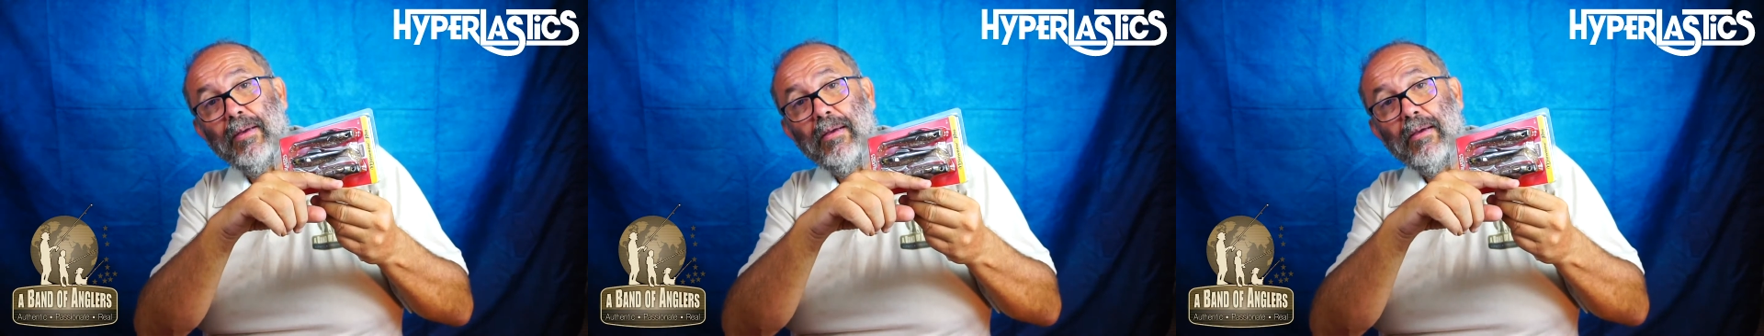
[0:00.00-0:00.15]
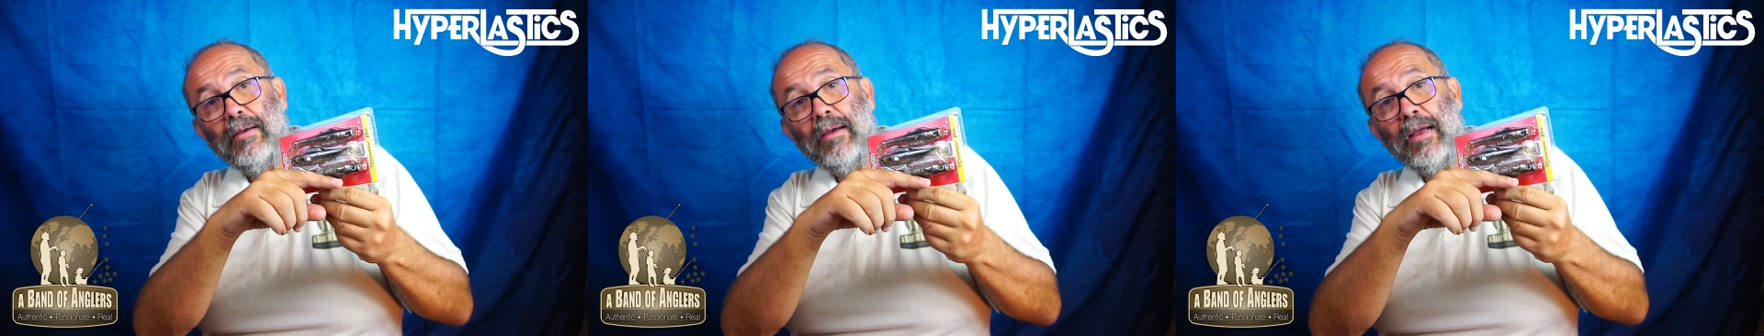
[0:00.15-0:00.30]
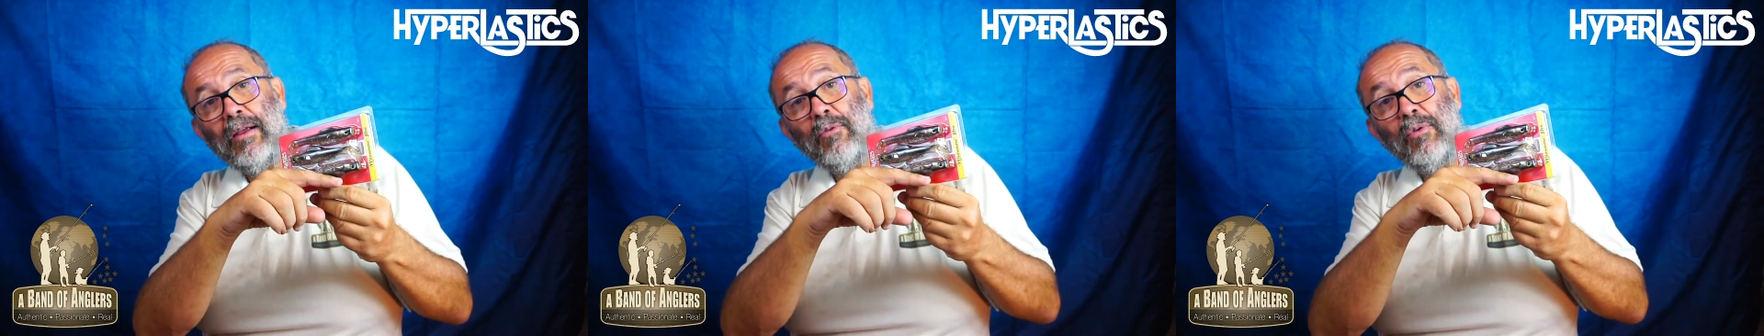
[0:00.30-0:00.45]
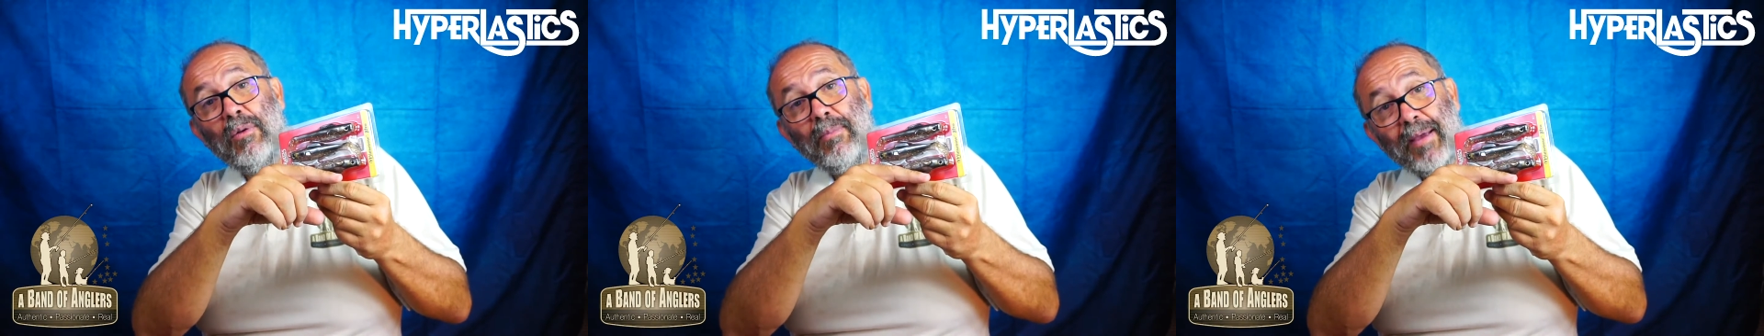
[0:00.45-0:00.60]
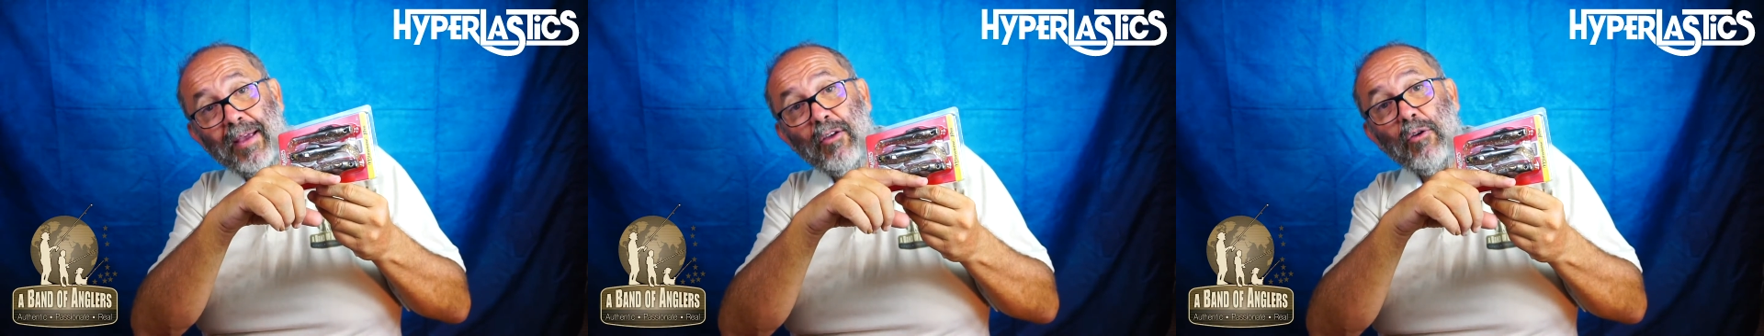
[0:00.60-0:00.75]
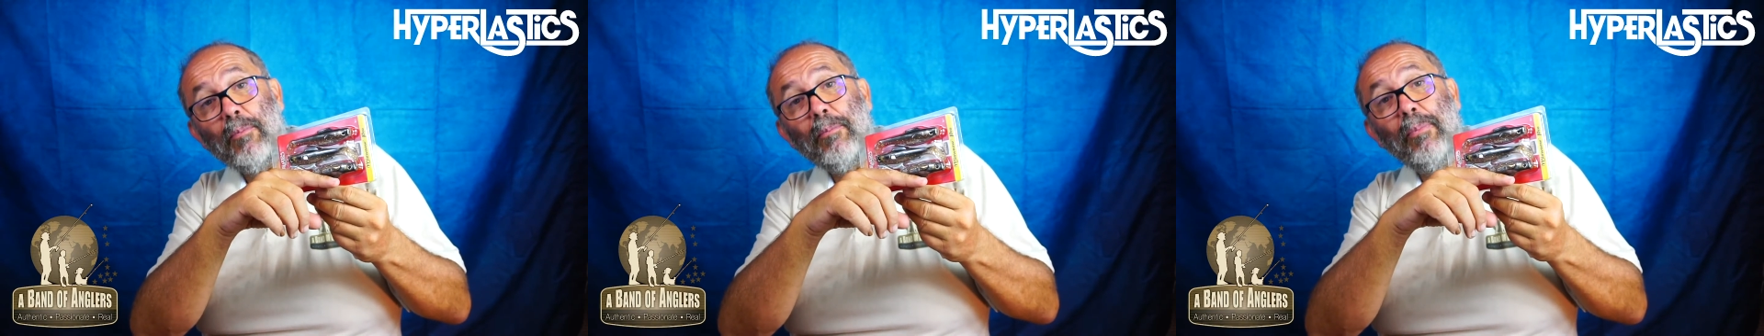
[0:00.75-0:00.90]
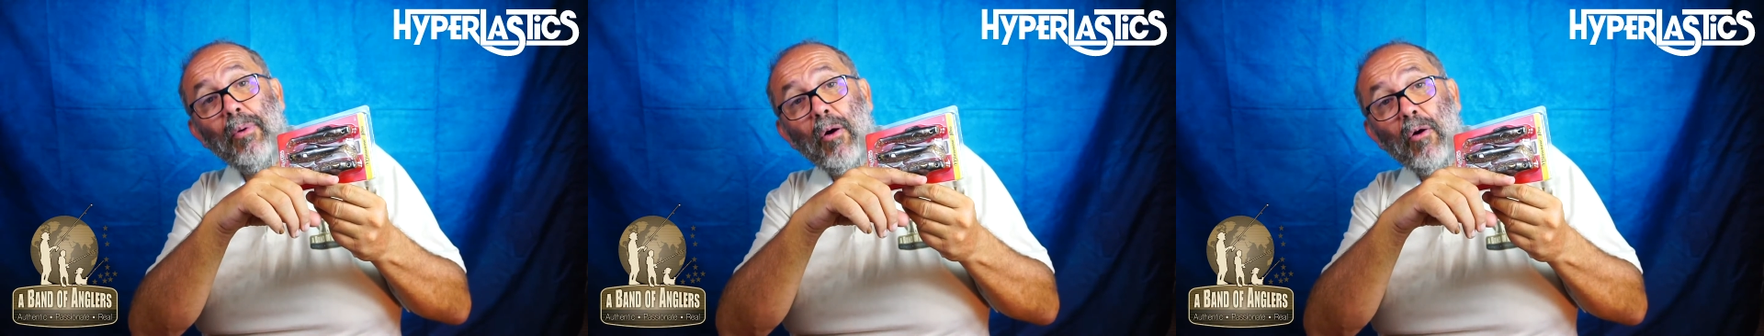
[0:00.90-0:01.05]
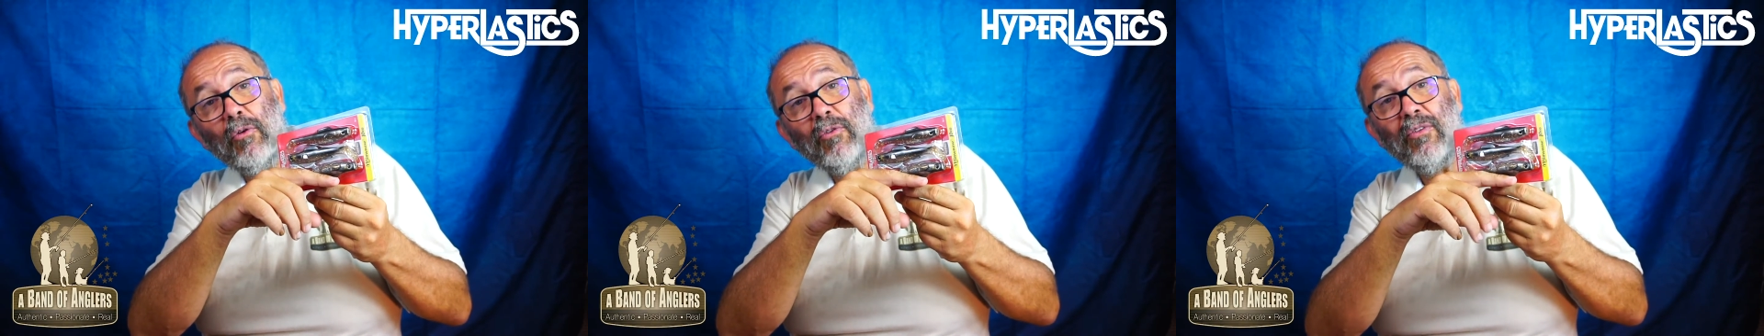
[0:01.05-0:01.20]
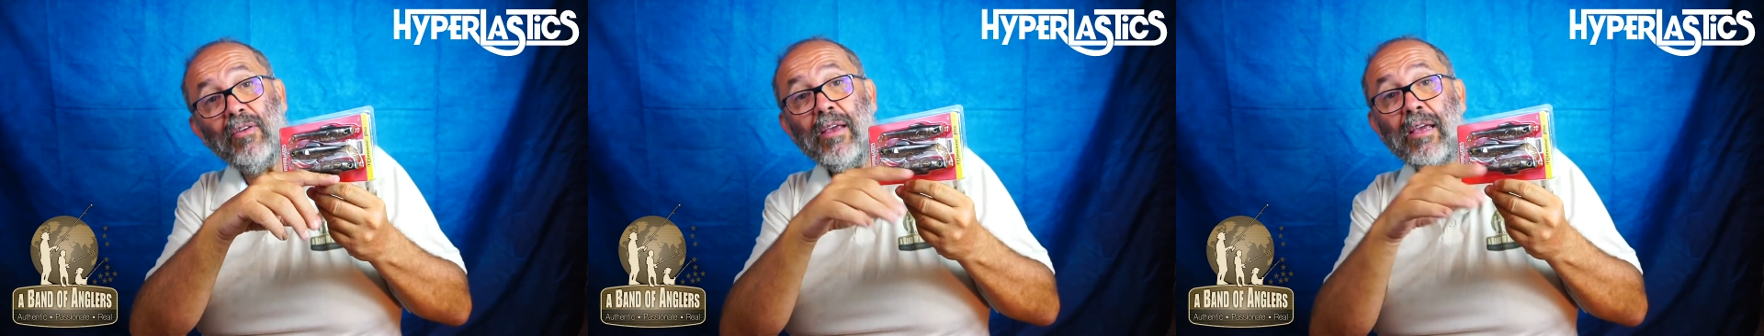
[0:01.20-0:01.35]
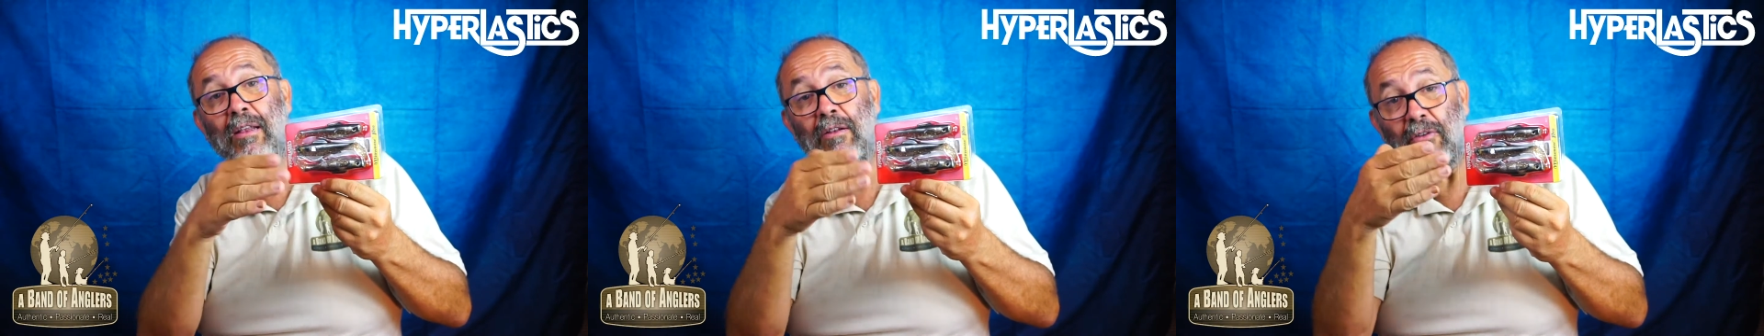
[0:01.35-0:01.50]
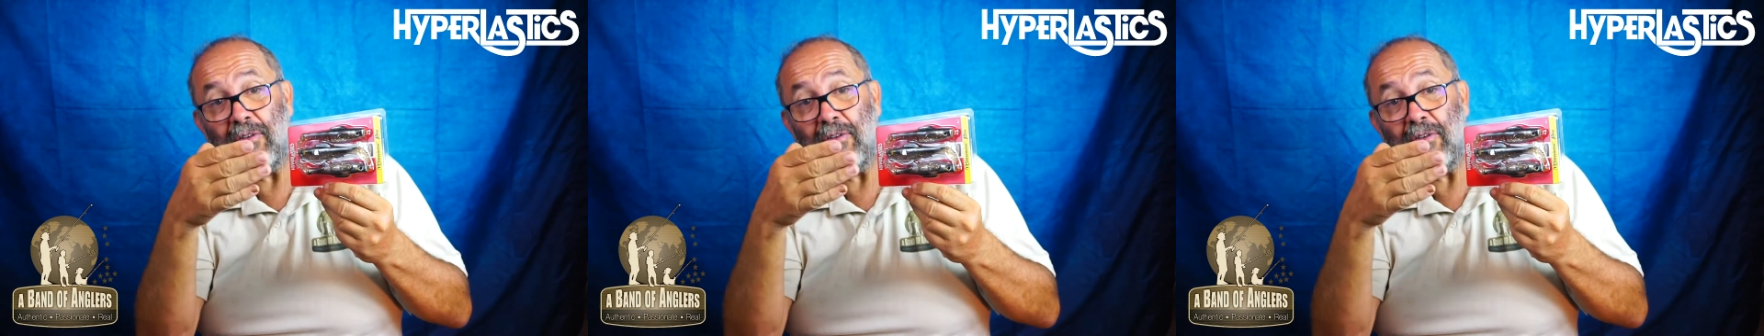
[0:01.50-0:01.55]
and it will make a pause in